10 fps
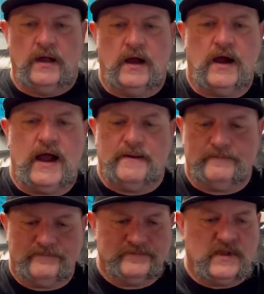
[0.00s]
All right,
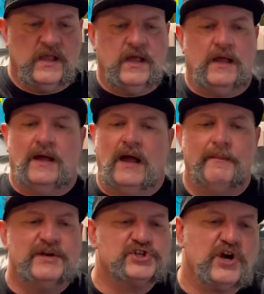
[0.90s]
I'm
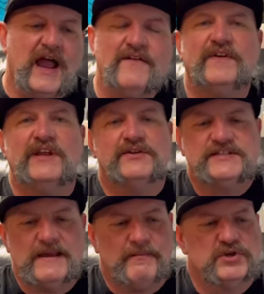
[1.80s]
going to try and
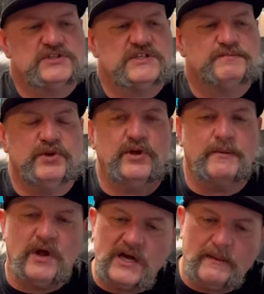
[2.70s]
videotape most of this build.
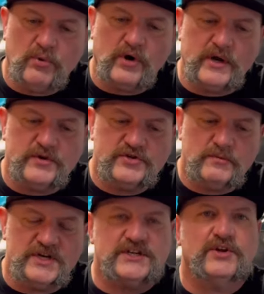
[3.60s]
I'm not going to bore you with too
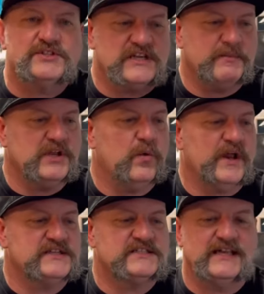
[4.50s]
much. I know some of you
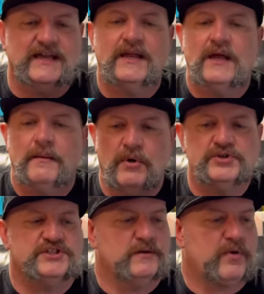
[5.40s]
want to see it.
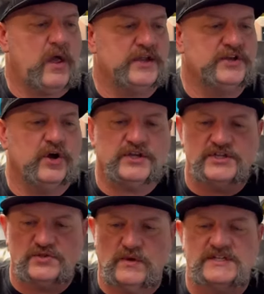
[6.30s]
Most of you probably don't. You
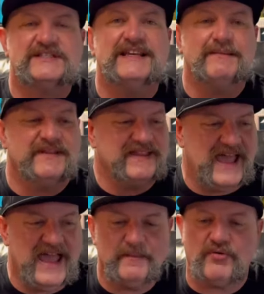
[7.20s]
just want to see
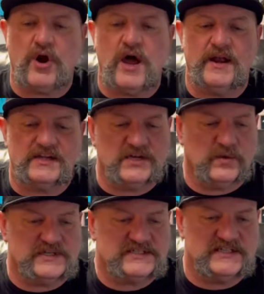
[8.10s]
the end product, and you
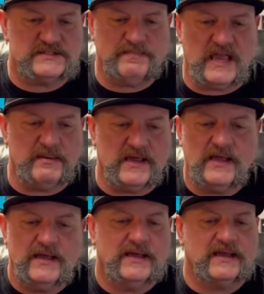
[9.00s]
want to see this baby
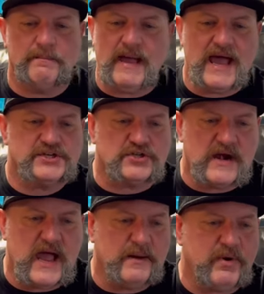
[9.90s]
get bashed
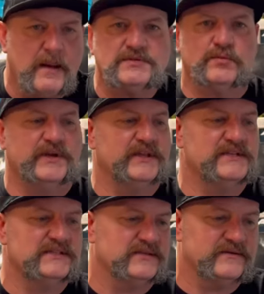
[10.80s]
around and pop some
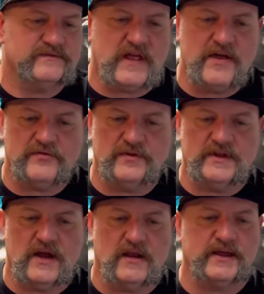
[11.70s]
wheelies and fly through
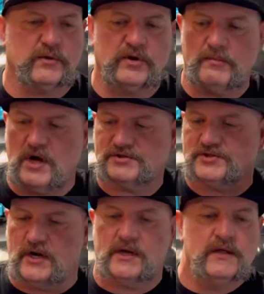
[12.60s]
the air like a real monster truck.